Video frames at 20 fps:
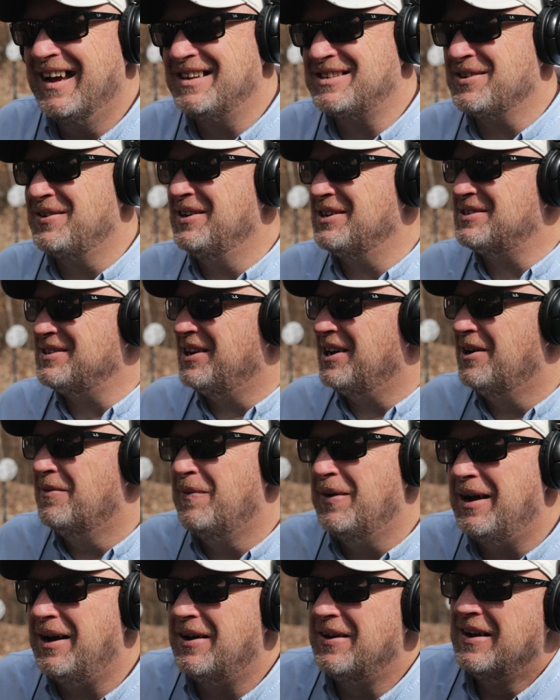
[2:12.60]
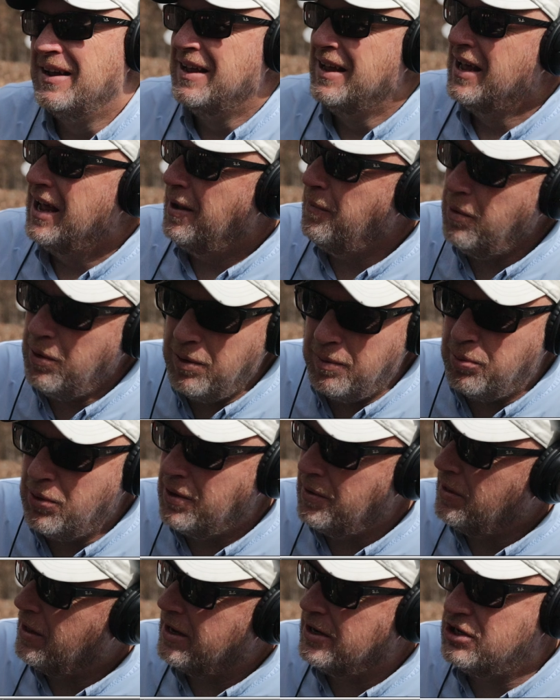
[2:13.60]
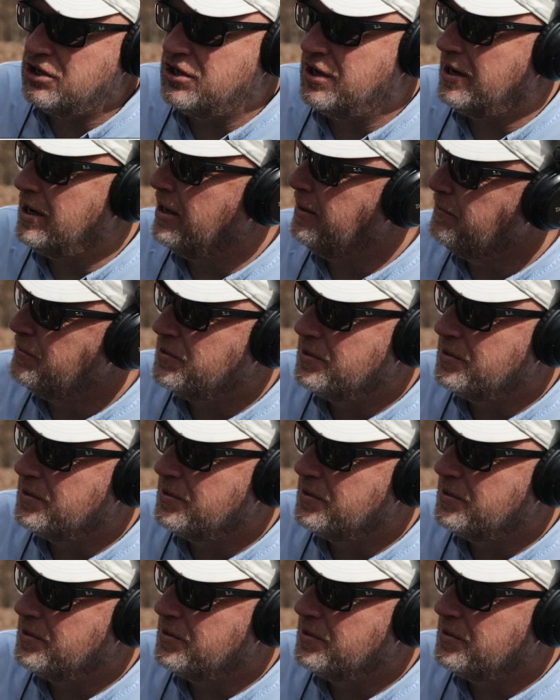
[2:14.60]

That's what it's all about. I mean, we blow a lot of shit up.